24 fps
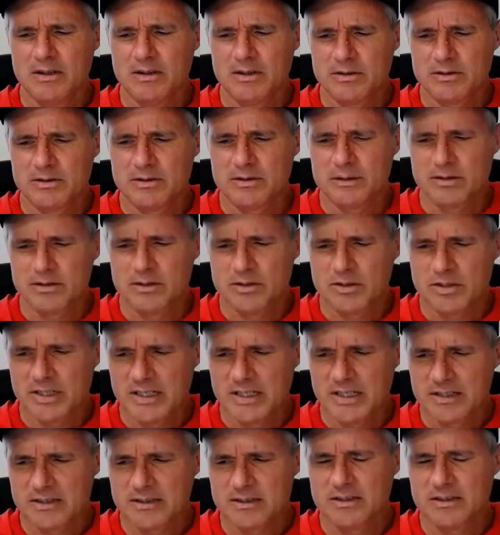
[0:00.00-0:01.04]
there's a good
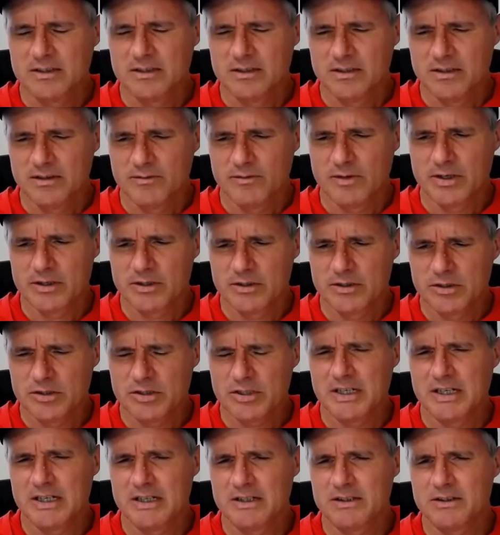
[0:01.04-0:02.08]
chance, very good
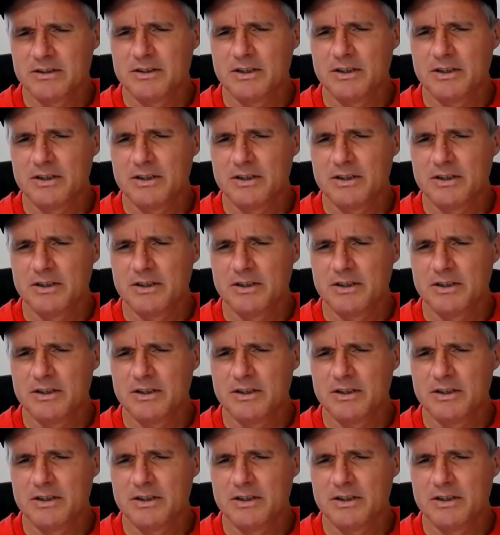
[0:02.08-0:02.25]
chance